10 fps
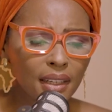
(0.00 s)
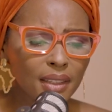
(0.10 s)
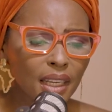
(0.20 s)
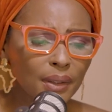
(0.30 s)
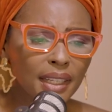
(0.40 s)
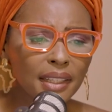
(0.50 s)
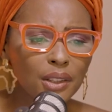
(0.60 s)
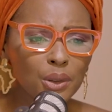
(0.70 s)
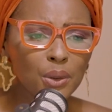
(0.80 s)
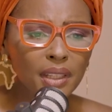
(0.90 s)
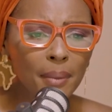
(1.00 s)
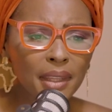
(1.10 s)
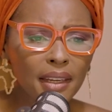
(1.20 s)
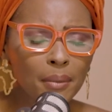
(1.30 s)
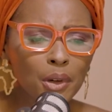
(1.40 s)
I was like, okay, I need to do
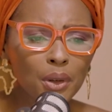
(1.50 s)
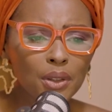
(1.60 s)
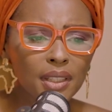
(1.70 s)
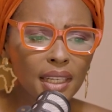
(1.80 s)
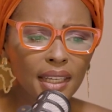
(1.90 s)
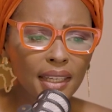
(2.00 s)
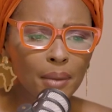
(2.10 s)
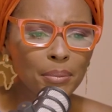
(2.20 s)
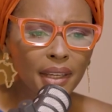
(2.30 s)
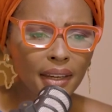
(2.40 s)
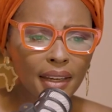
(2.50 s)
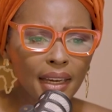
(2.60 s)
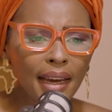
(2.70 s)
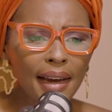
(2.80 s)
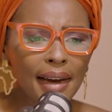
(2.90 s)
something. I'm not going to take a gap year.
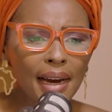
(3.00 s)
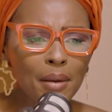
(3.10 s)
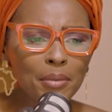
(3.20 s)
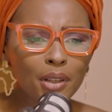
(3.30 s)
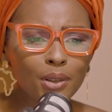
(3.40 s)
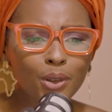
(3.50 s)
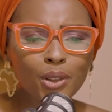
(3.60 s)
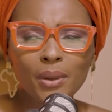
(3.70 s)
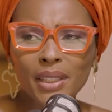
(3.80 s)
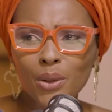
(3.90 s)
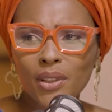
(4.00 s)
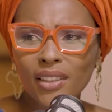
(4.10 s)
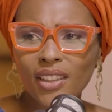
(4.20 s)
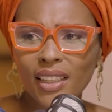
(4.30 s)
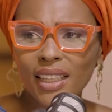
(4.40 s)
Because also there was no
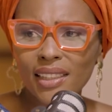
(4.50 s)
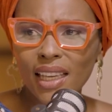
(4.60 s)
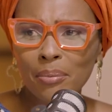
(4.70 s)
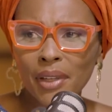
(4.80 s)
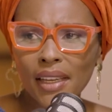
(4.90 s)
such a thing as gap